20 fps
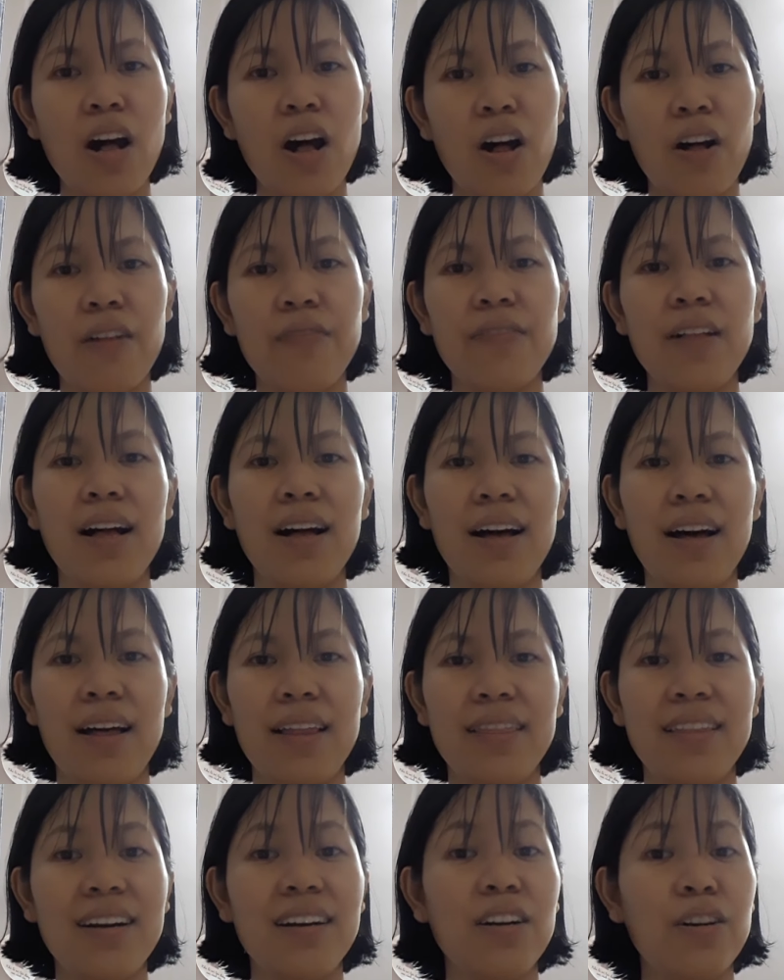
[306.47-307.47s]
of
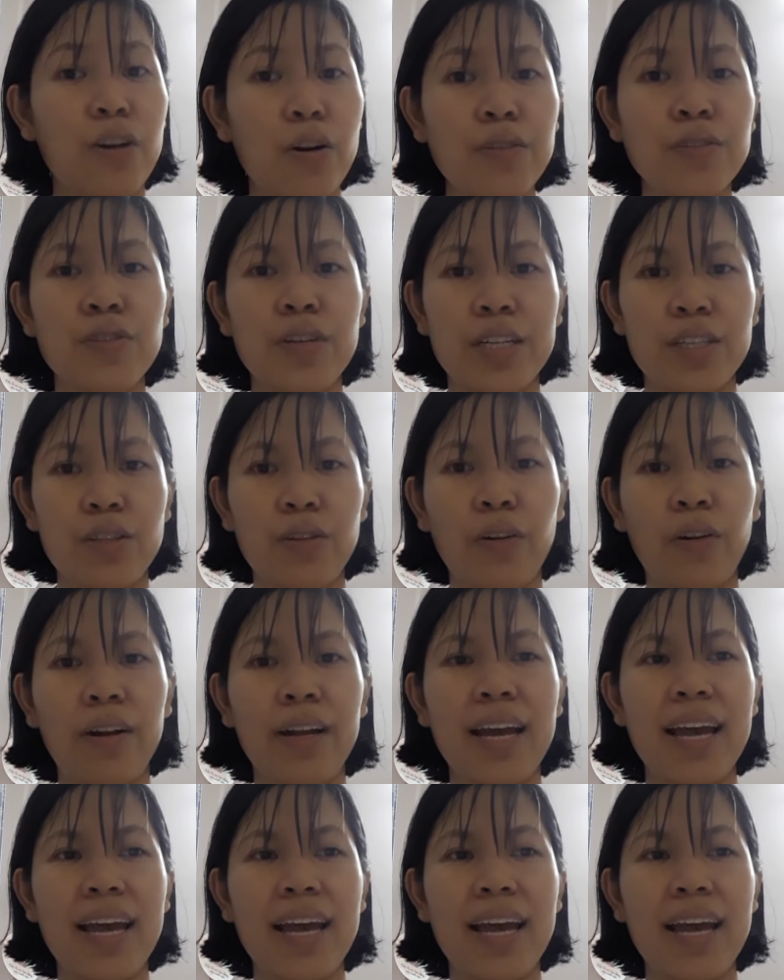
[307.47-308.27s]
the grocery store,